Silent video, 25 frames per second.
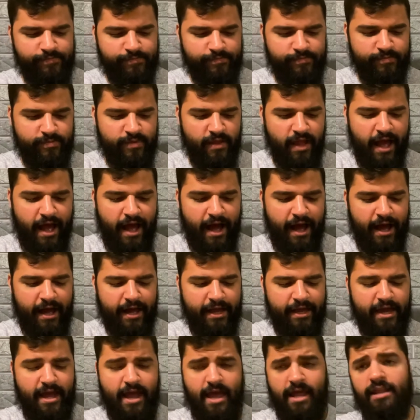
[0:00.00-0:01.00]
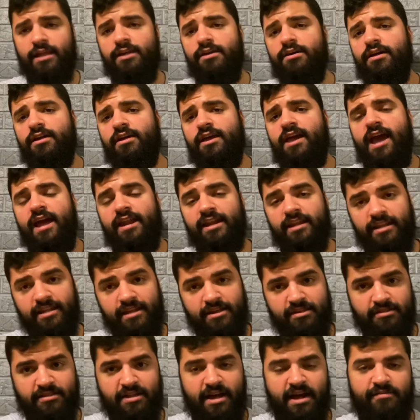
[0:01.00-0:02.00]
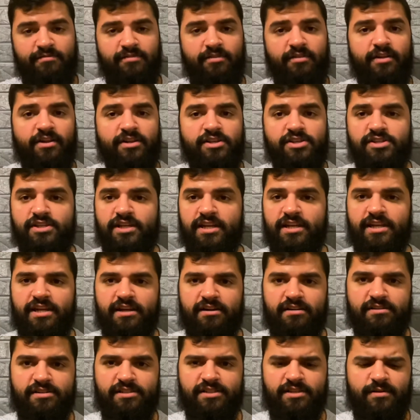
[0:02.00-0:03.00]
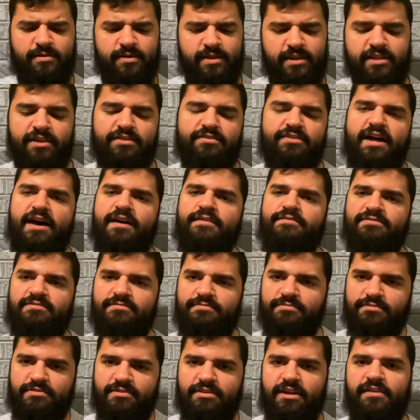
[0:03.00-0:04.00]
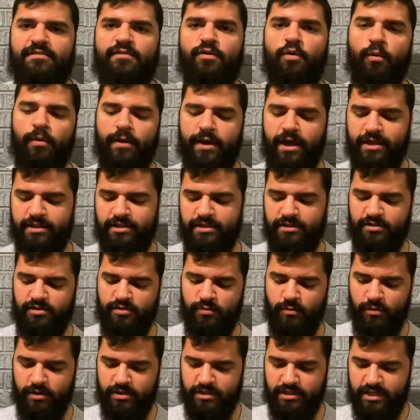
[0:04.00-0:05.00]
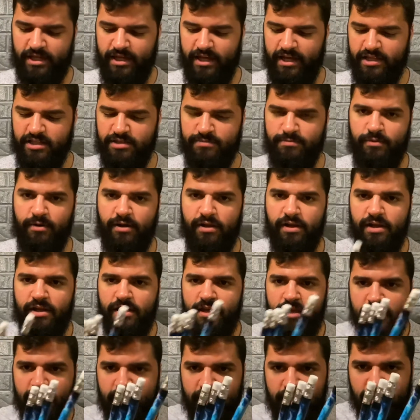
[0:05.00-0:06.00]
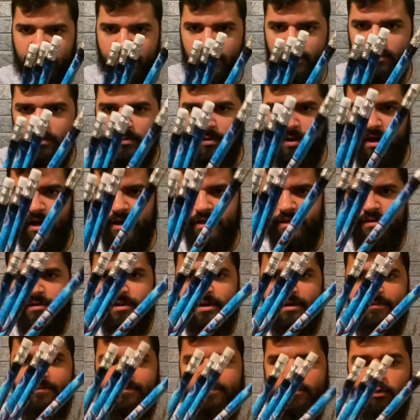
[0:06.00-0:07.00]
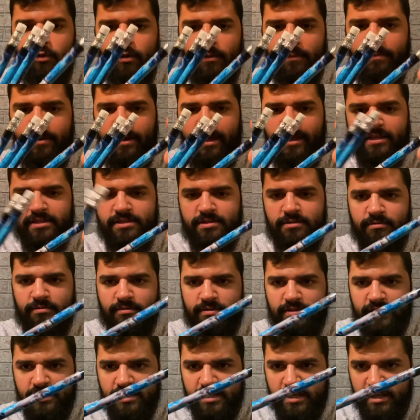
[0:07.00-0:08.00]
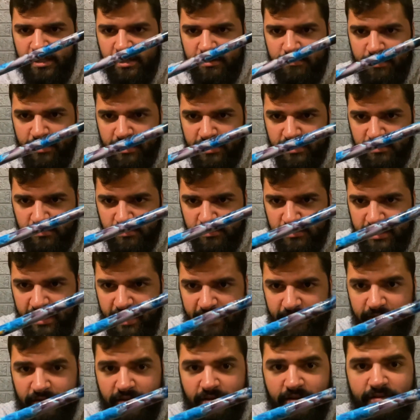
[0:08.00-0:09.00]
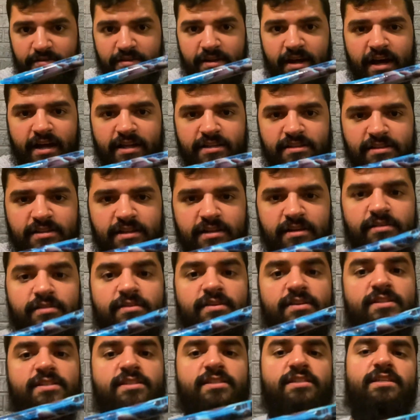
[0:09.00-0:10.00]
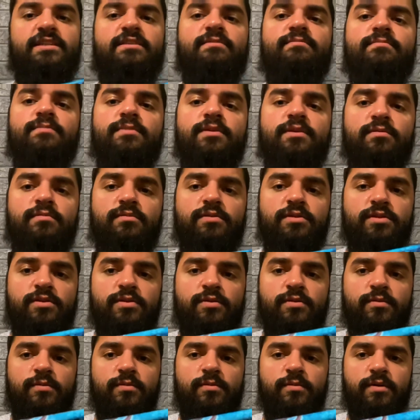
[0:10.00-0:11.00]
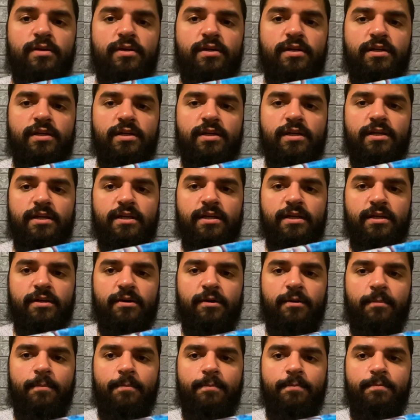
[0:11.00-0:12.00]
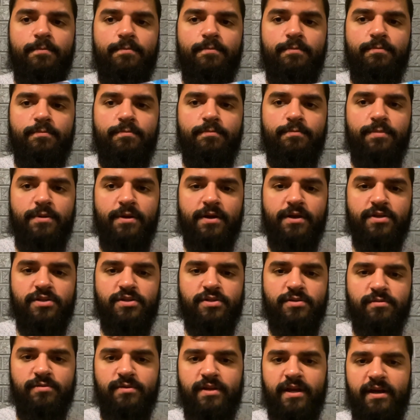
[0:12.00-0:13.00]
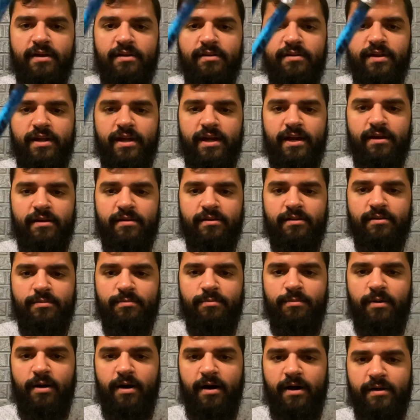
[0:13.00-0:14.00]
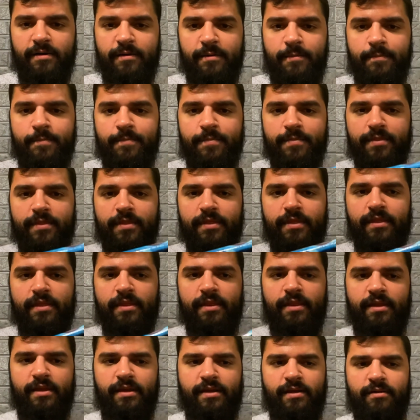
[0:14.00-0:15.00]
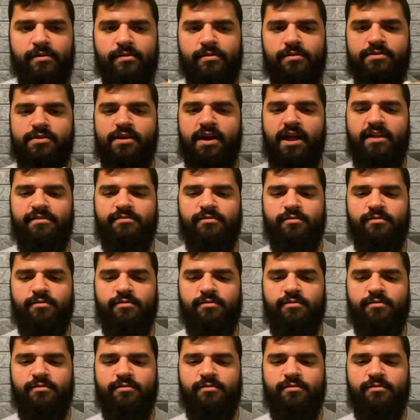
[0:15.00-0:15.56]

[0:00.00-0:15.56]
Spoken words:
It is kind of a lunch tin here, so it does have some stuff oriented towards kids. But you get 4 pencils. The pencils have the designs in there. You can see Mewtwo, Pikachu down there at the bottom. The kind of